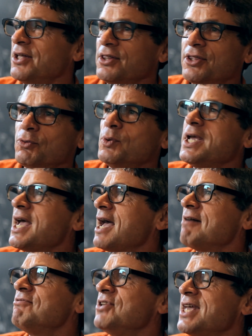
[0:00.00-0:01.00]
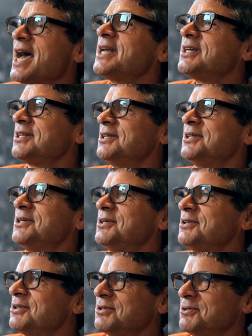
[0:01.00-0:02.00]
that we have yet
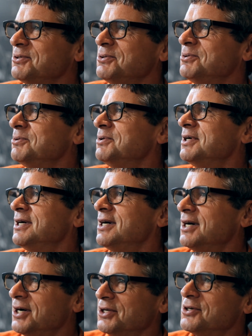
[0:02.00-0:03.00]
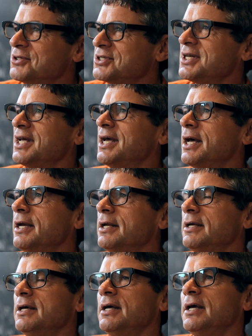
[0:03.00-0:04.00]
to understand.
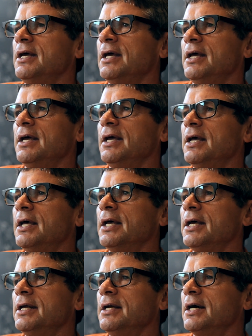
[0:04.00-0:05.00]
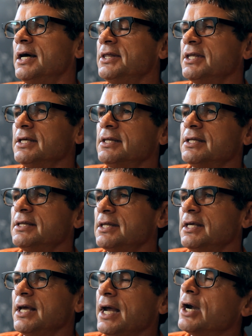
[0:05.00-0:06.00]
And I think that
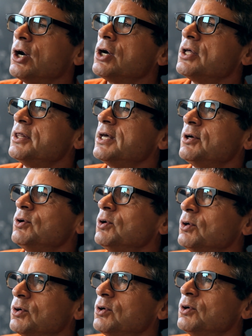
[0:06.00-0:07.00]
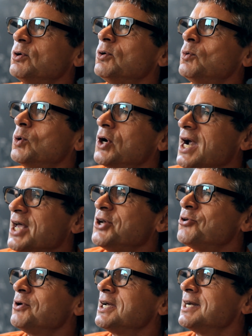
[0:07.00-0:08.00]
the era that we're
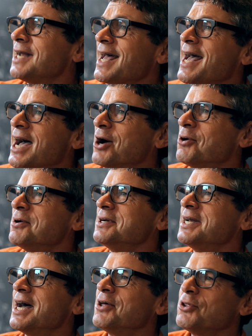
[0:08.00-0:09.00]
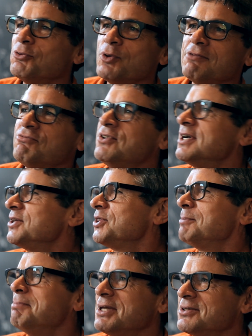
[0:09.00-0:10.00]
entering now, now that we've done
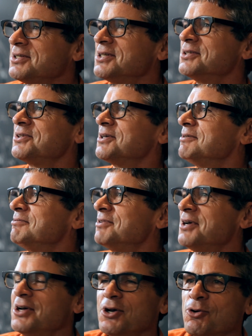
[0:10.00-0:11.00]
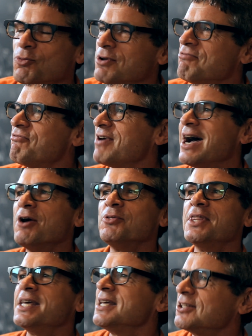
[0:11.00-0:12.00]
the business of, we
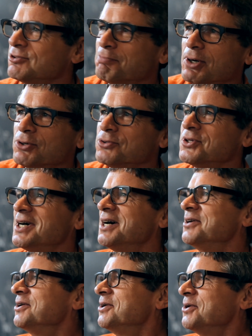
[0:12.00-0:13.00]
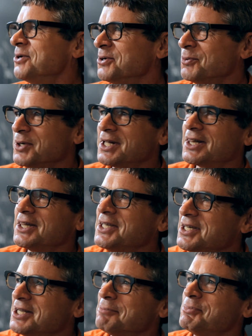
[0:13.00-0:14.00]
found the Higgs boson, we
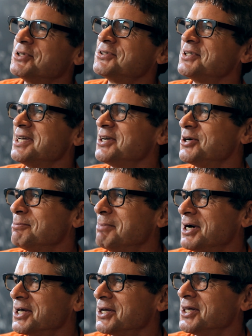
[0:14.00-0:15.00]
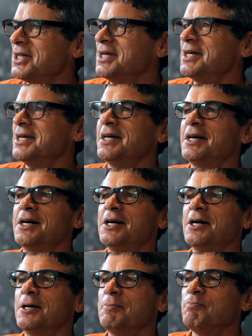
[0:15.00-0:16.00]
cleaned up the standard model.
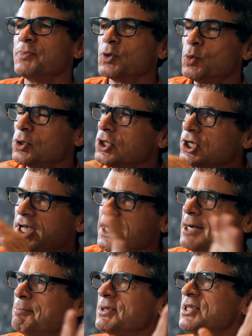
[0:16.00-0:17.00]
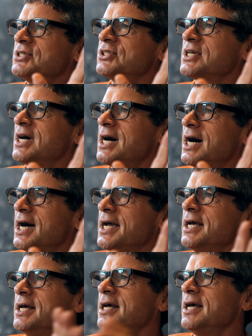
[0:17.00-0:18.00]
Um, we're looking up at the
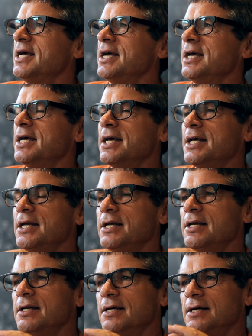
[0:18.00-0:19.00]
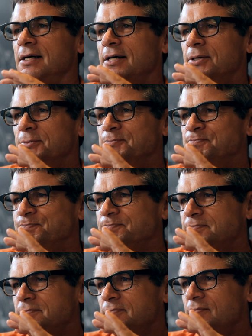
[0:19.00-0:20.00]
sky and um,
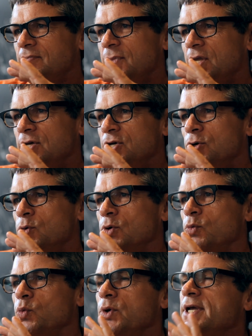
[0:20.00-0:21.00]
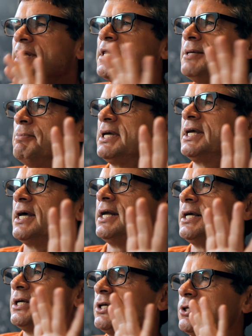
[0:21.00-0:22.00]
you know we're really
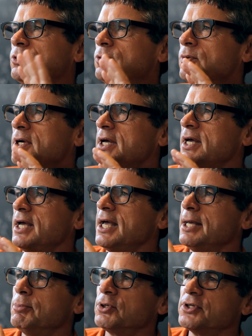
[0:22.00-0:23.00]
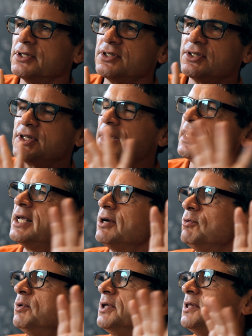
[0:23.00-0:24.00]
beginning to able to study
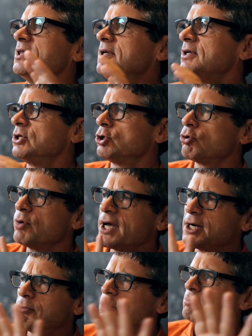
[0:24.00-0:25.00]
it with incredible